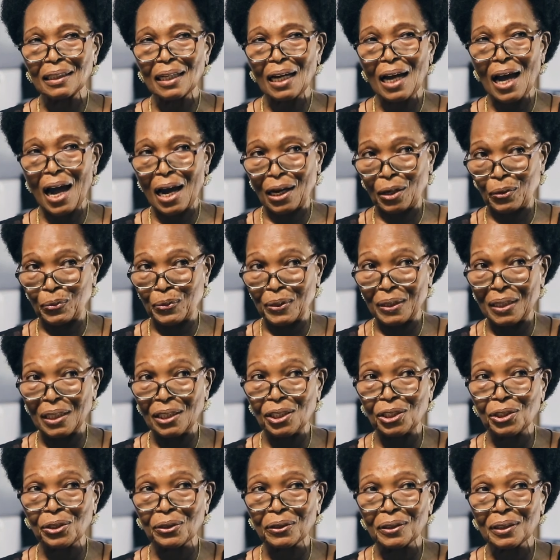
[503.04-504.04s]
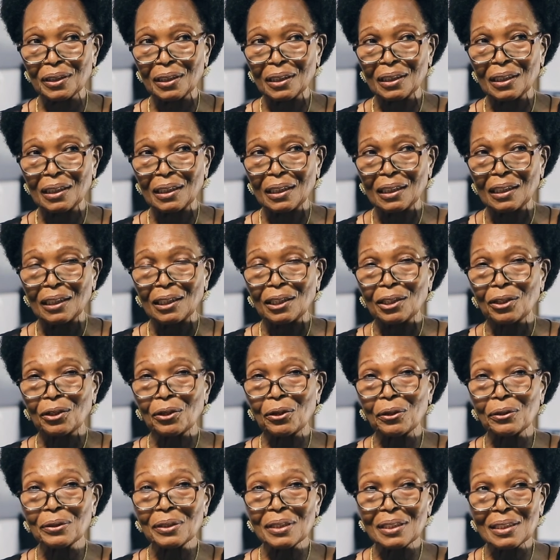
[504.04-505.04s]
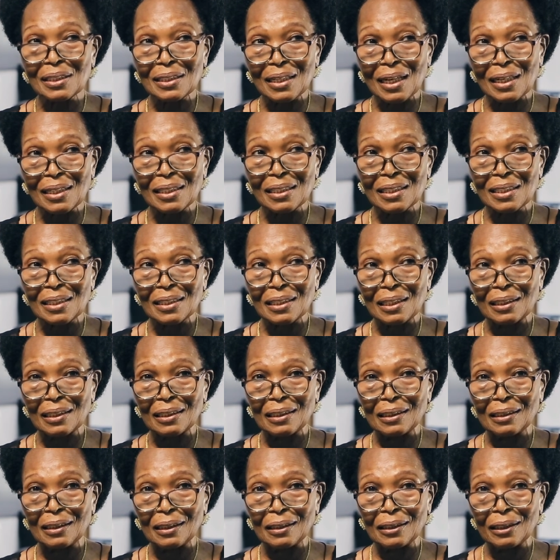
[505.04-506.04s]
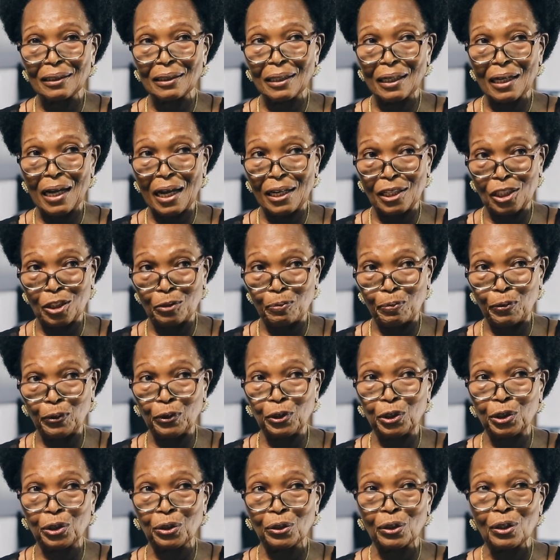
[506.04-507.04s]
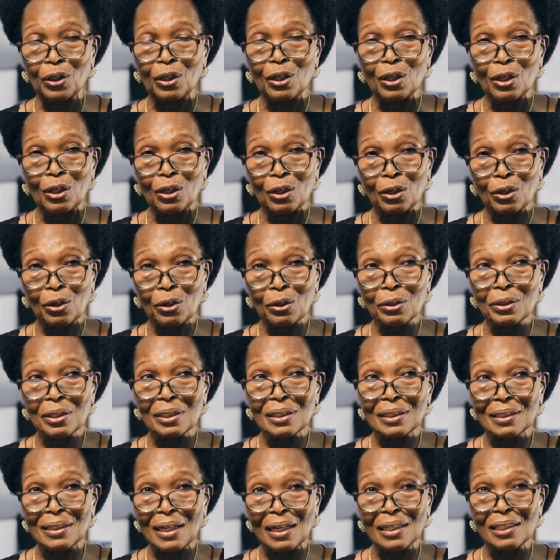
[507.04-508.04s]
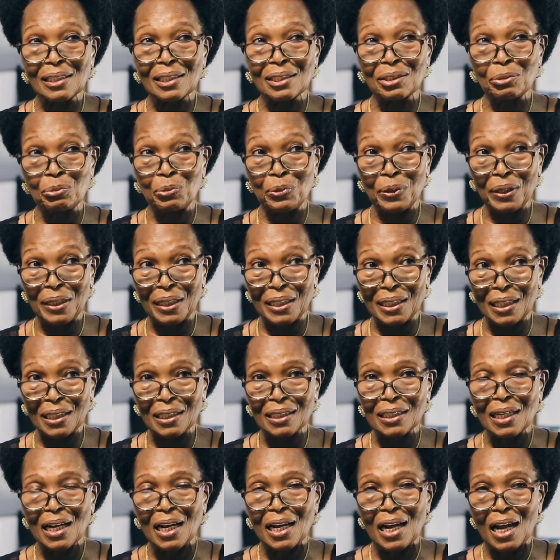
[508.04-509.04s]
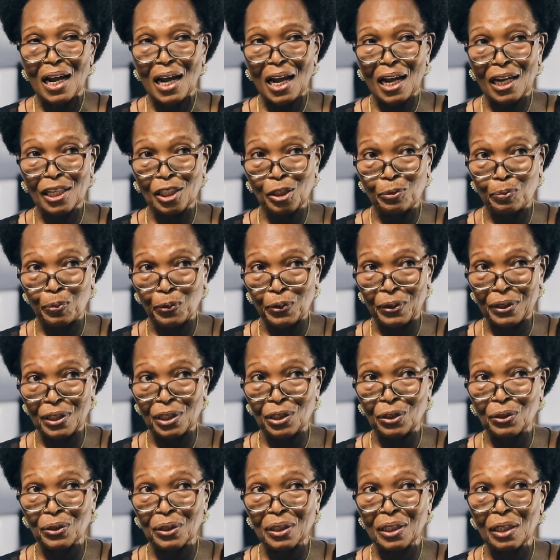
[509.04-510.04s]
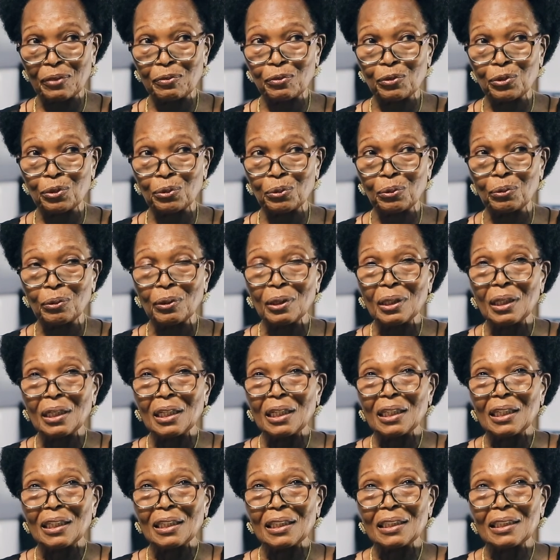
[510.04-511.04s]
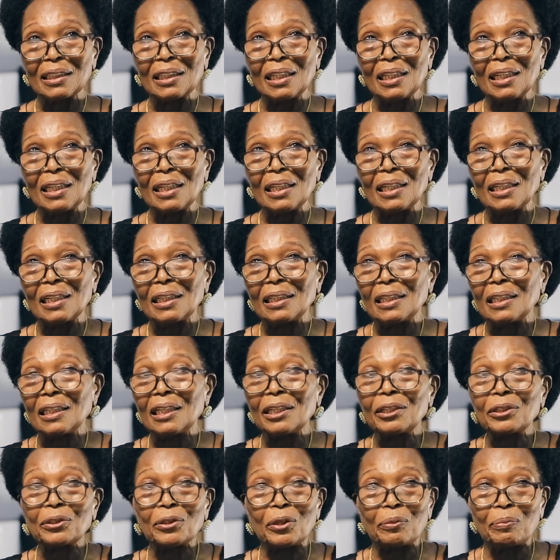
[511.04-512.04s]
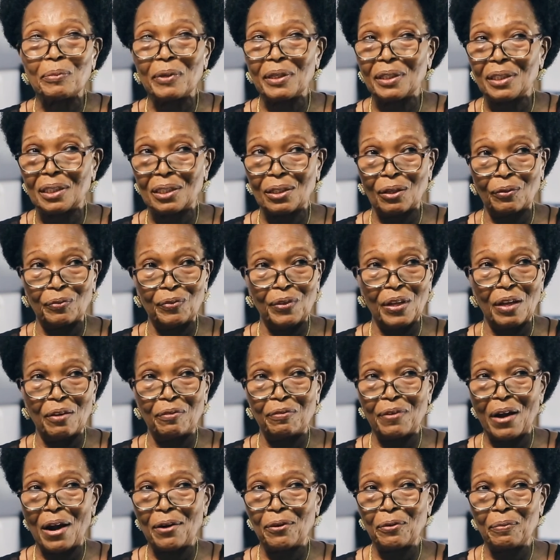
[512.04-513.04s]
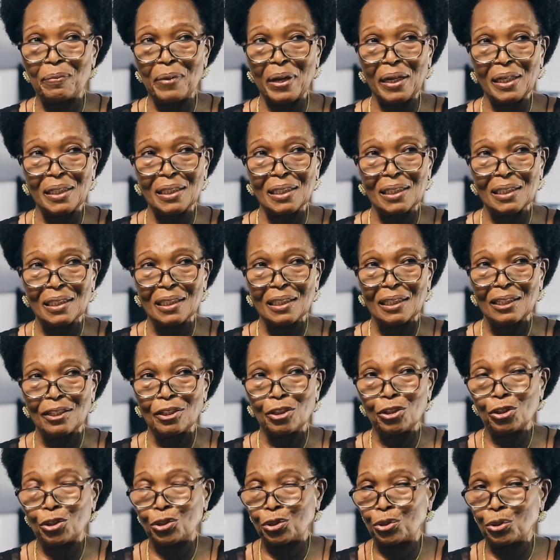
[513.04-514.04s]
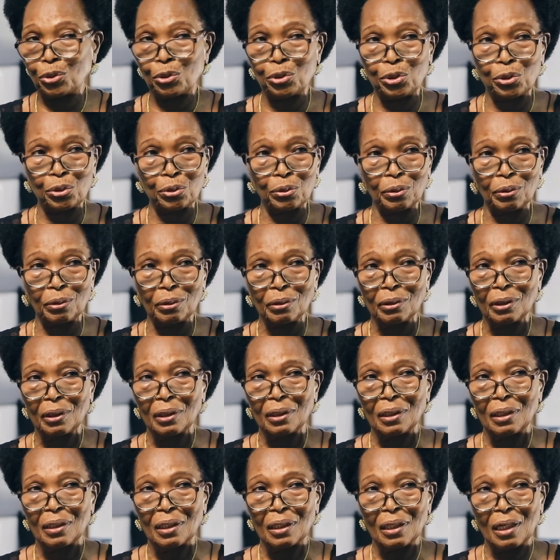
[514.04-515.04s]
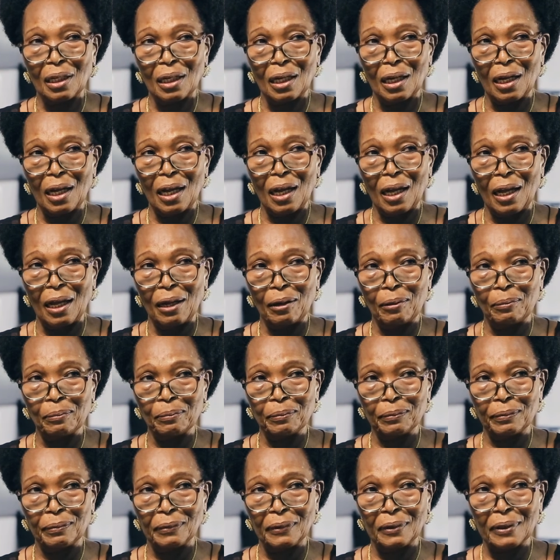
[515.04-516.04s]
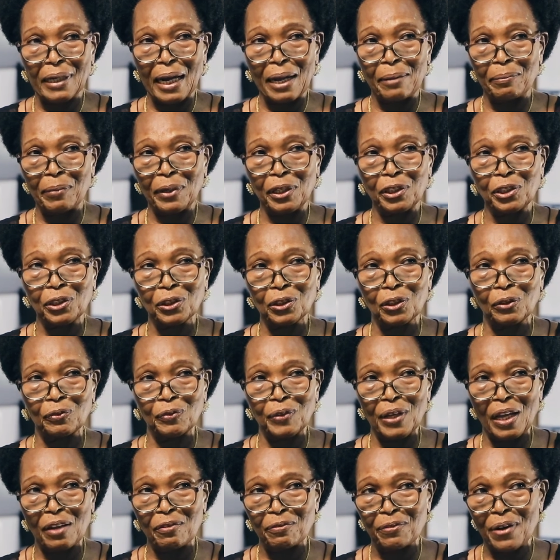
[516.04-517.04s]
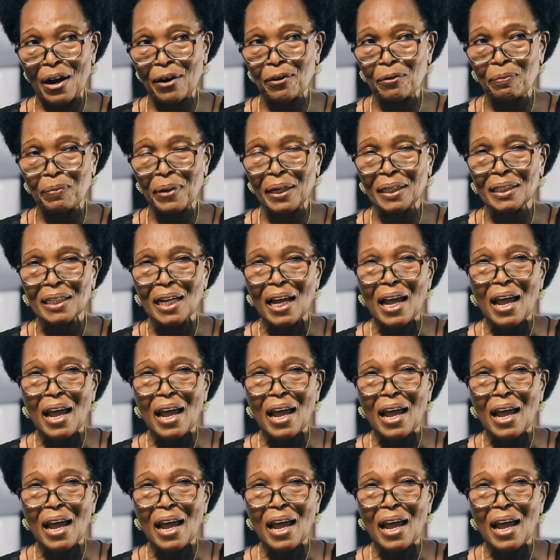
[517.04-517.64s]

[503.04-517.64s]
acquisition, constant exposure, constant reading, exposing yourself to the economics of the environment, social dimension of the environment,